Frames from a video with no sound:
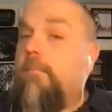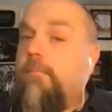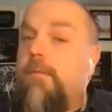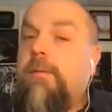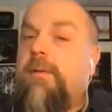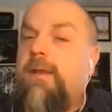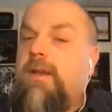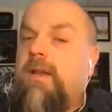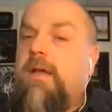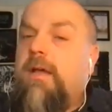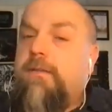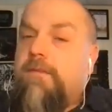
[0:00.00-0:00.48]

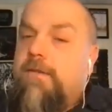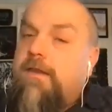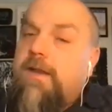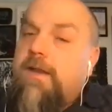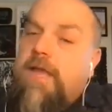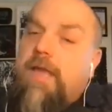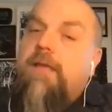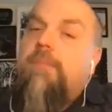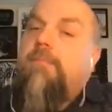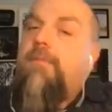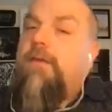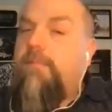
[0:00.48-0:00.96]
Maybe not
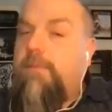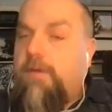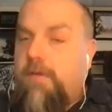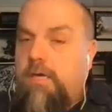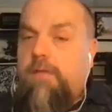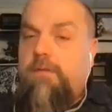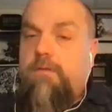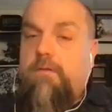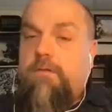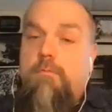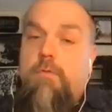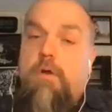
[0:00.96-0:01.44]
today, maybe
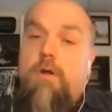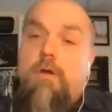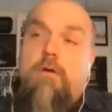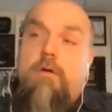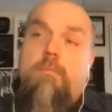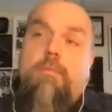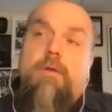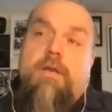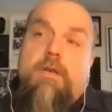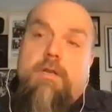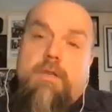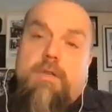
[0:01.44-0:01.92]
not
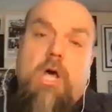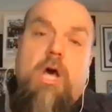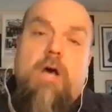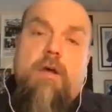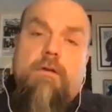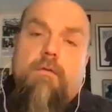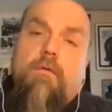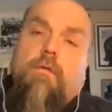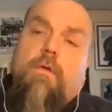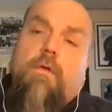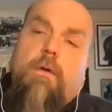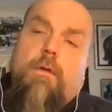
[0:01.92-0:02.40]
tomorrow, but
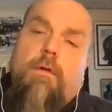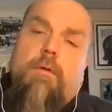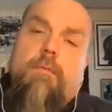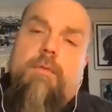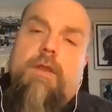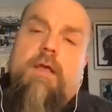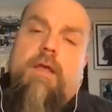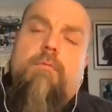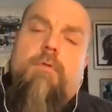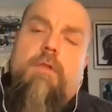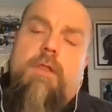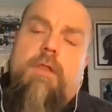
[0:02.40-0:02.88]
long
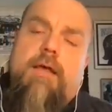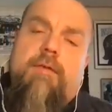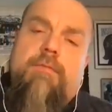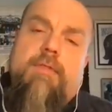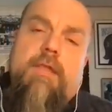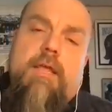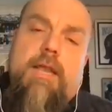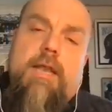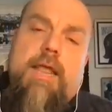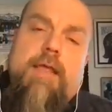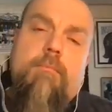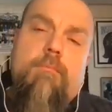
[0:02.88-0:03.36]
term, that will have
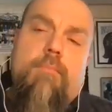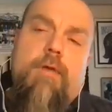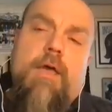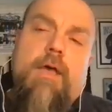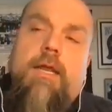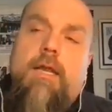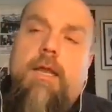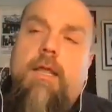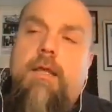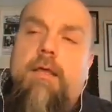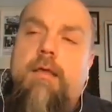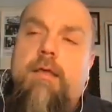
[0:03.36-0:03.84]
that
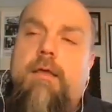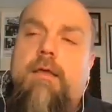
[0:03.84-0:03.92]
impact.